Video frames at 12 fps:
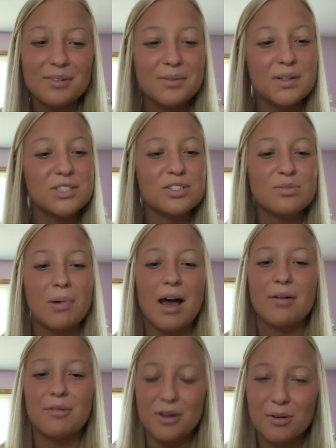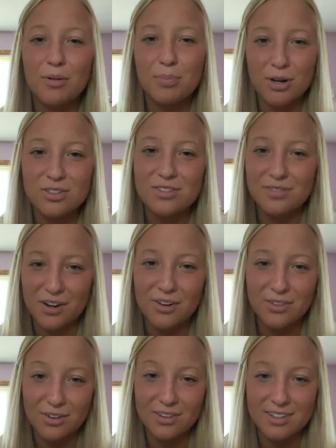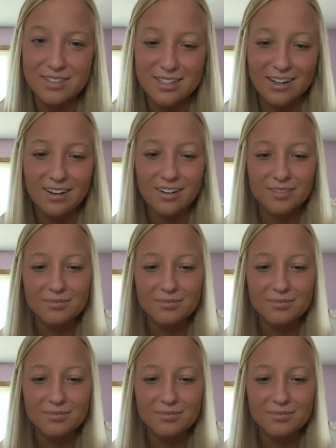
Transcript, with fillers: Which is why we will persevere through this year.